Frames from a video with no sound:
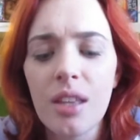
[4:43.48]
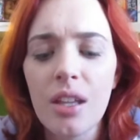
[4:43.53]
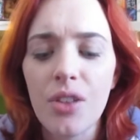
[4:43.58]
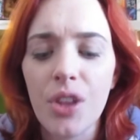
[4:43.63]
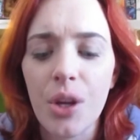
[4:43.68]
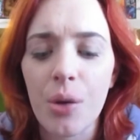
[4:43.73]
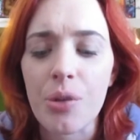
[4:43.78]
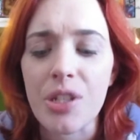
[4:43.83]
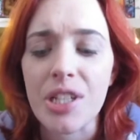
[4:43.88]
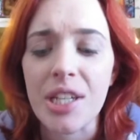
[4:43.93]

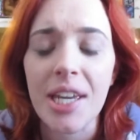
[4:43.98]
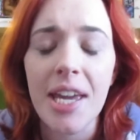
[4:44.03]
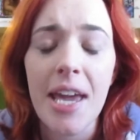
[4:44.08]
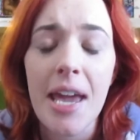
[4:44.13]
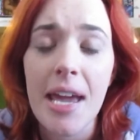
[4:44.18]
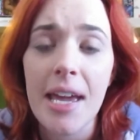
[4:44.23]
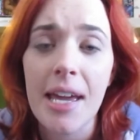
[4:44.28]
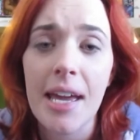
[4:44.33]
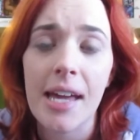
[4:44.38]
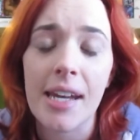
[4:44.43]
there was a
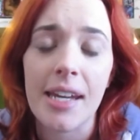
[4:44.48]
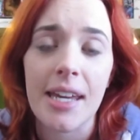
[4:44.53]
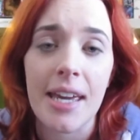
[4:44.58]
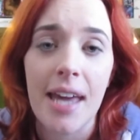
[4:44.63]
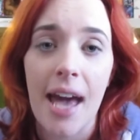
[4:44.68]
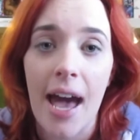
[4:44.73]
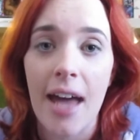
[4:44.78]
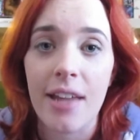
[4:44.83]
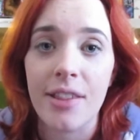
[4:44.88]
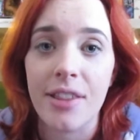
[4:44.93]
king and he
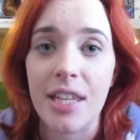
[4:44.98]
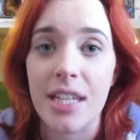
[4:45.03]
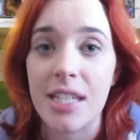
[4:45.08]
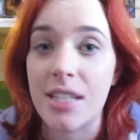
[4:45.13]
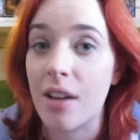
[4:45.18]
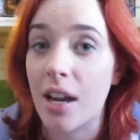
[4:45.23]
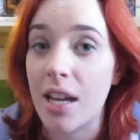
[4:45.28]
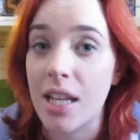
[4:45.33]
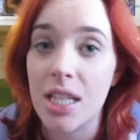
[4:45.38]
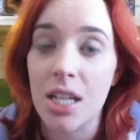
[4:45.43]
had these
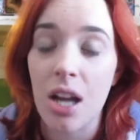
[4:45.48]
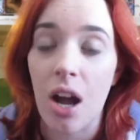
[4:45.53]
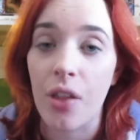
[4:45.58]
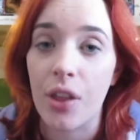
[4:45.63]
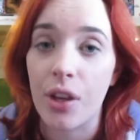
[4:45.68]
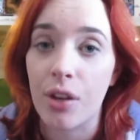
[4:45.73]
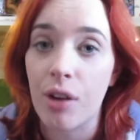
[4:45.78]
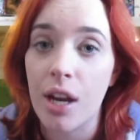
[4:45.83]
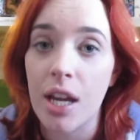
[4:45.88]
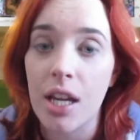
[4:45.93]
knights
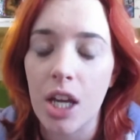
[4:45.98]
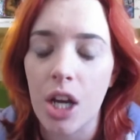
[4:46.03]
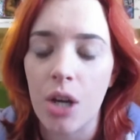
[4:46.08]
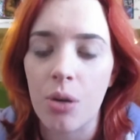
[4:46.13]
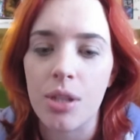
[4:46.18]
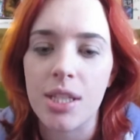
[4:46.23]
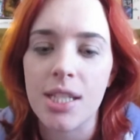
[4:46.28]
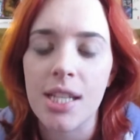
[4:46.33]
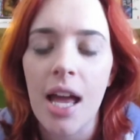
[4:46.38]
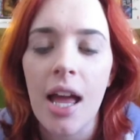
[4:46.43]
called the
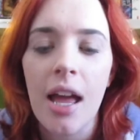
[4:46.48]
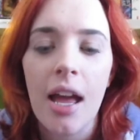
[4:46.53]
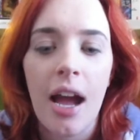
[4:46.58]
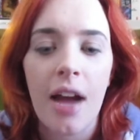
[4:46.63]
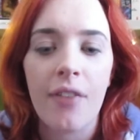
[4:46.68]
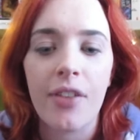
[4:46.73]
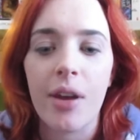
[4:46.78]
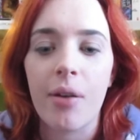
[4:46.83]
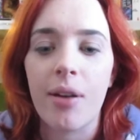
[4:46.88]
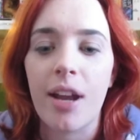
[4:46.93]
coats
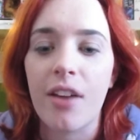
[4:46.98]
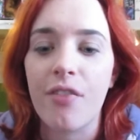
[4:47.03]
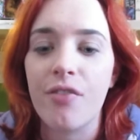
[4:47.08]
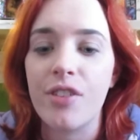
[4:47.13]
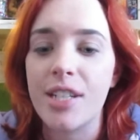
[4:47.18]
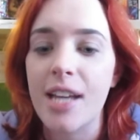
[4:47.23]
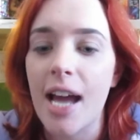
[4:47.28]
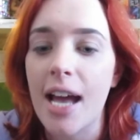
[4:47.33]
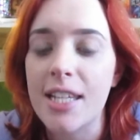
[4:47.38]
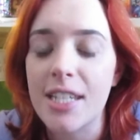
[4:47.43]
and they were like
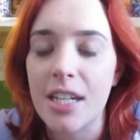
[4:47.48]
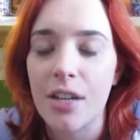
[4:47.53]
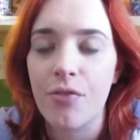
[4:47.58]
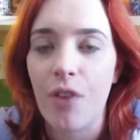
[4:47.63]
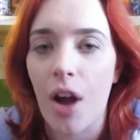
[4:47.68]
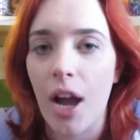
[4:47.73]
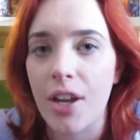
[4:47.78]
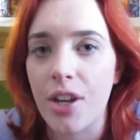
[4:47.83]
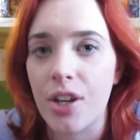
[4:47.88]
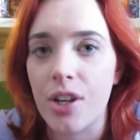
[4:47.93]
fantastic
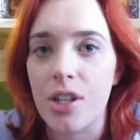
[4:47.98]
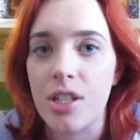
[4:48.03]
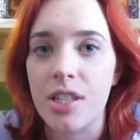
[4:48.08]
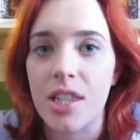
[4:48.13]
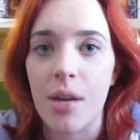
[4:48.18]
fighters.